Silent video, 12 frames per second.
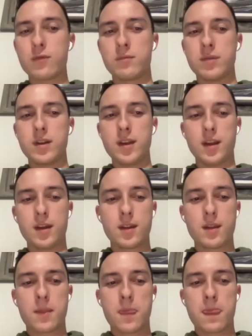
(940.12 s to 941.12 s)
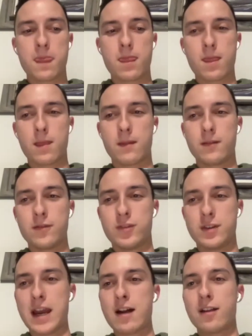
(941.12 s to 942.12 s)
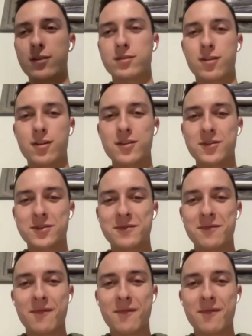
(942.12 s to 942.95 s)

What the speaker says: would be the Dallas Stars.